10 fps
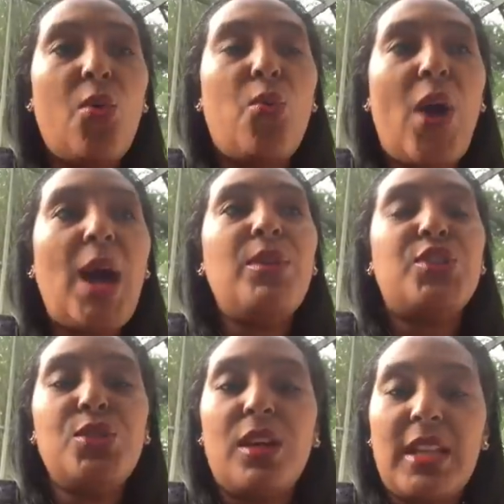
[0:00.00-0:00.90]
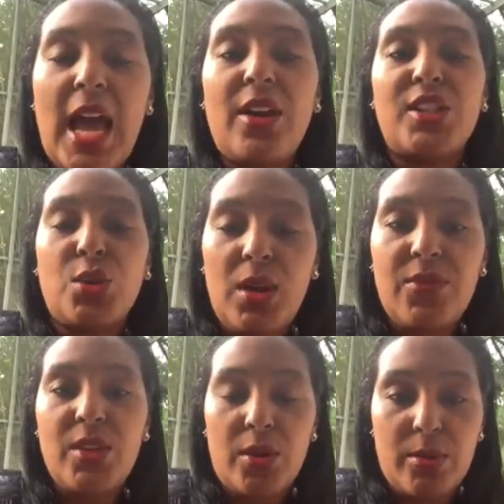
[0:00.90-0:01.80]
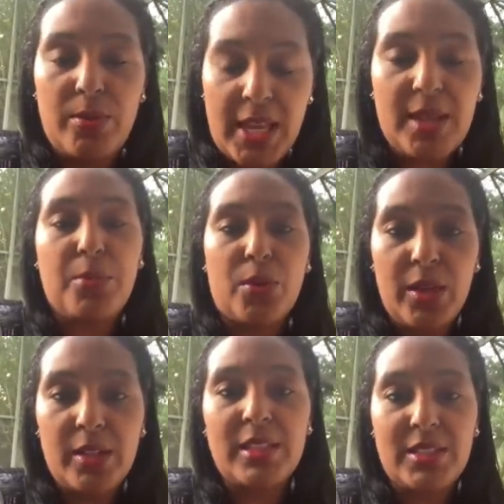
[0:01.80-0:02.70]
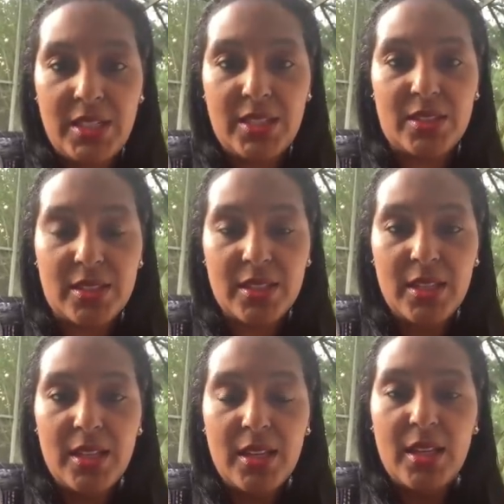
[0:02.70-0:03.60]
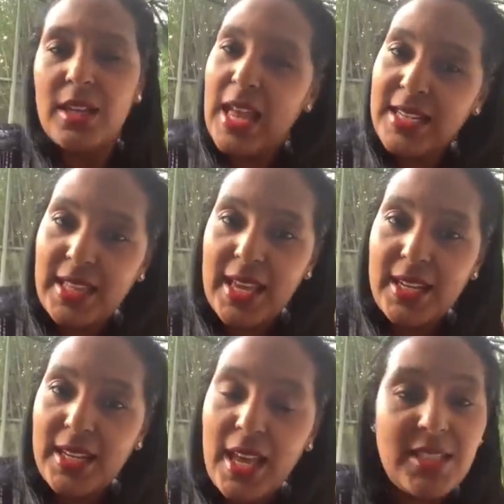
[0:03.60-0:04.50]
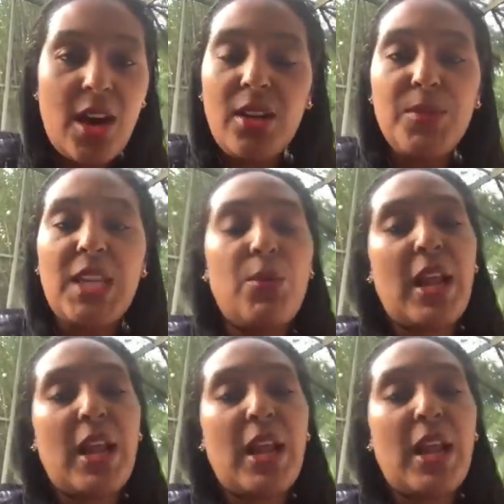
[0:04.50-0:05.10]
why would you allow a 12-year-old to be making parental decisions like that? That's all I'm saying. When